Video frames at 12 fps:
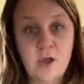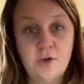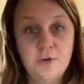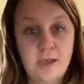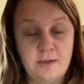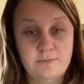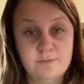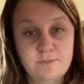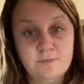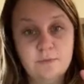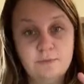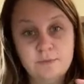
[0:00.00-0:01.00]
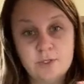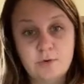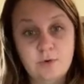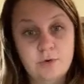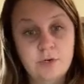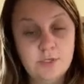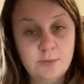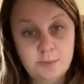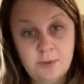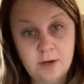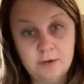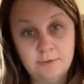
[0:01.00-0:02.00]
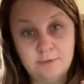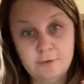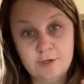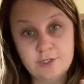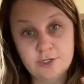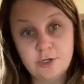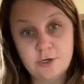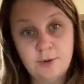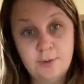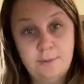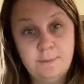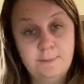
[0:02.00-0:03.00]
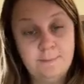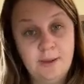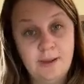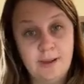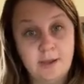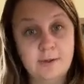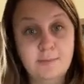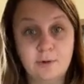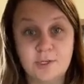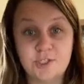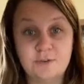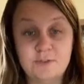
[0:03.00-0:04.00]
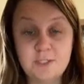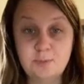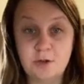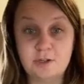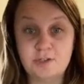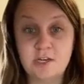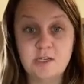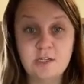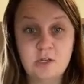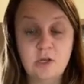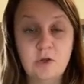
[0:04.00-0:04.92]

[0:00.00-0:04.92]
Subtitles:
Okay, so in order to prepare the freezer bag portion of this project,